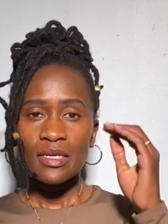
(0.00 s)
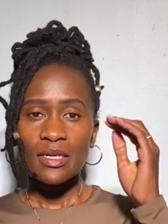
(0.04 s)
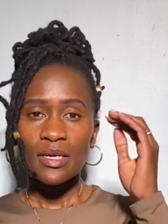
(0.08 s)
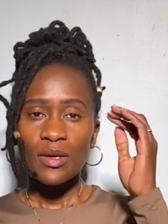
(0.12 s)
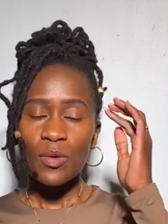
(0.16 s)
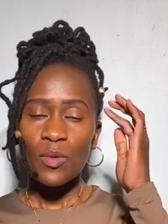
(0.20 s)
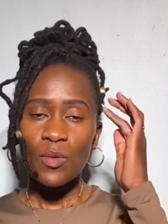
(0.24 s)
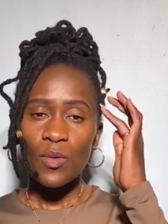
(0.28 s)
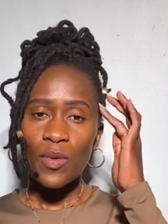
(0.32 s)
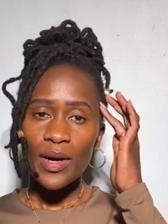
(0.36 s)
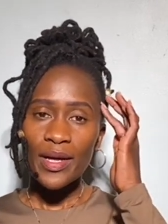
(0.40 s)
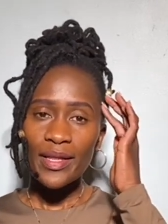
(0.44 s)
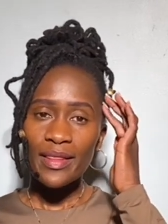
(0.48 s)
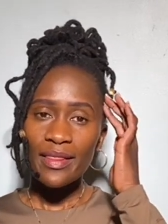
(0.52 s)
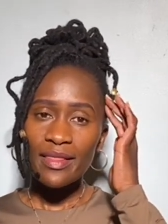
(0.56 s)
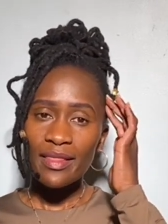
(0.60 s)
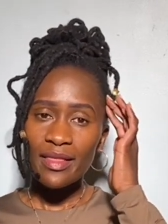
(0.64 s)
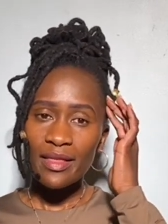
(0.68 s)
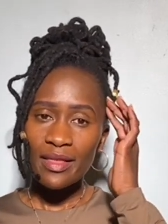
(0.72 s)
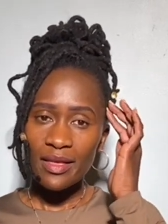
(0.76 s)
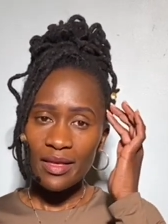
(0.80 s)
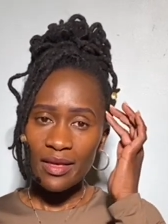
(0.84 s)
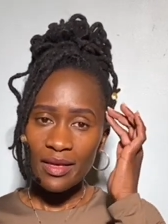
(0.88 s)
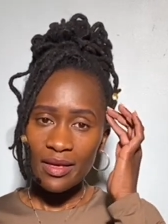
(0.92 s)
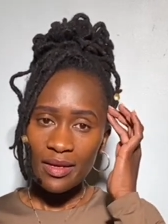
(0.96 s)
one
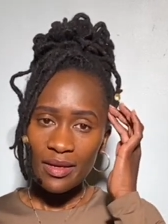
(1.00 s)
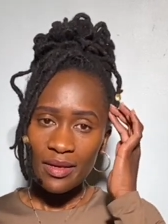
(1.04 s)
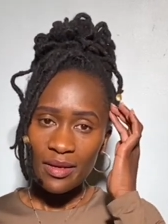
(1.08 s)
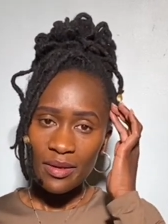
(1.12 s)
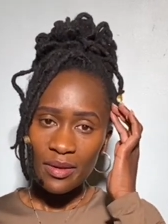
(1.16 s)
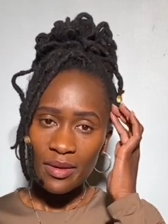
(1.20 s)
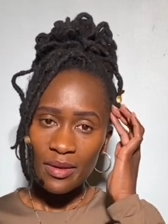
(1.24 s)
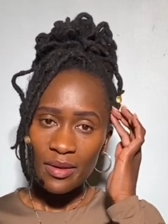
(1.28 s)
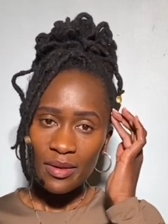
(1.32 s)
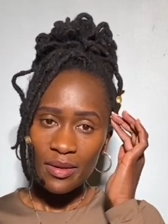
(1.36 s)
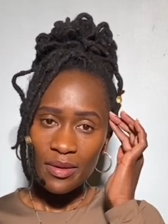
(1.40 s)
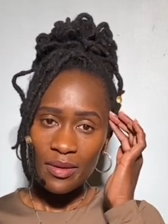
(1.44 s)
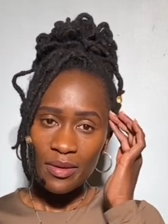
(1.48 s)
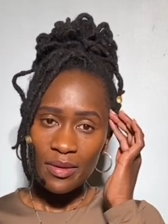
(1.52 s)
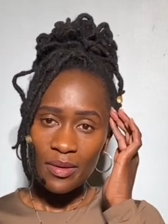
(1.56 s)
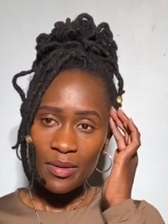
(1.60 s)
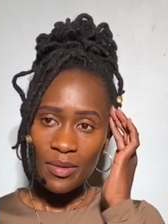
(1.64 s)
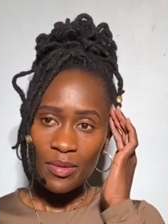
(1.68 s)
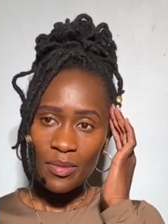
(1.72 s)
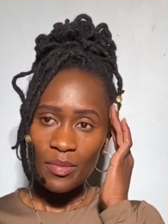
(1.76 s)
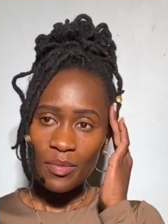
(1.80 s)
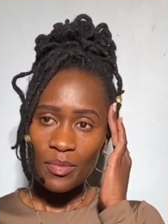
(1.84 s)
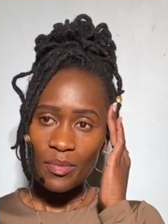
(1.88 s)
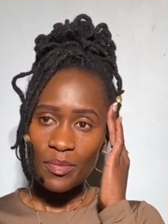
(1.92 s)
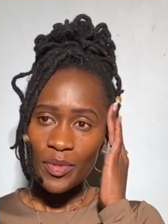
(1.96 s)
thing
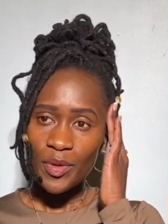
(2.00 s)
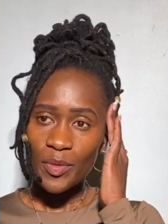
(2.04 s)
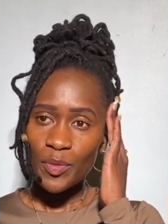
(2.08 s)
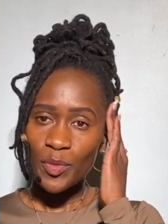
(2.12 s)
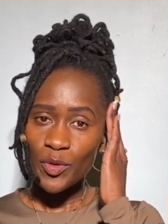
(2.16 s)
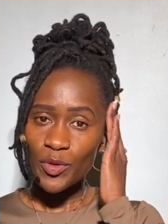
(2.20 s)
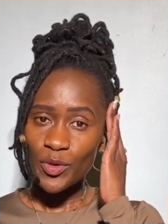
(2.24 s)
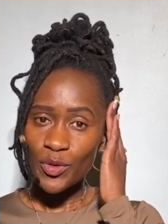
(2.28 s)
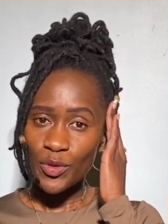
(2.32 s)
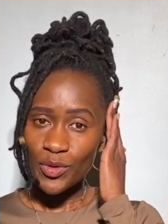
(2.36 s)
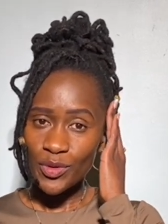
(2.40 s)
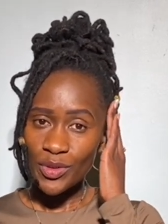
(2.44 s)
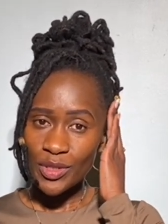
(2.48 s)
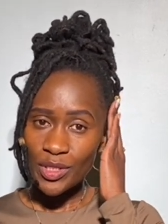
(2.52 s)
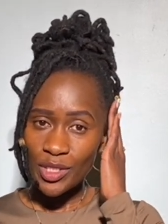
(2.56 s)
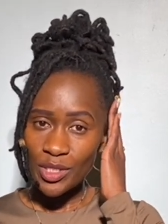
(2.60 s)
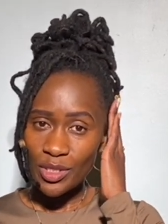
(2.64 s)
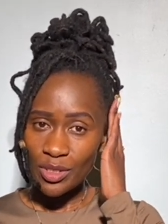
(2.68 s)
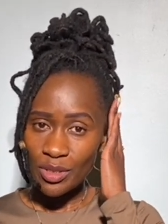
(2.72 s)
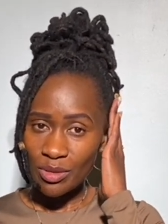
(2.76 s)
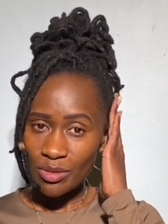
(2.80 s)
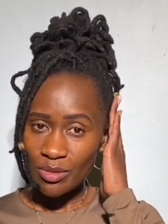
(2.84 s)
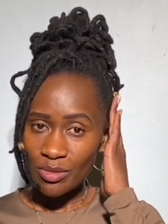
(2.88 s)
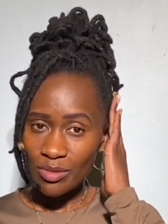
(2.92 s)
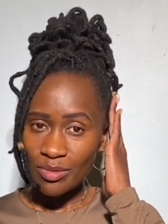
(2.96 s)
people don't
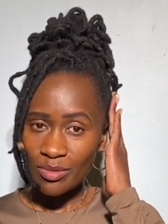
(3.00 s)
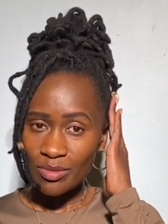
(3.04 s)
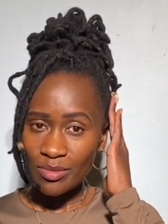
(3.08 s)
know.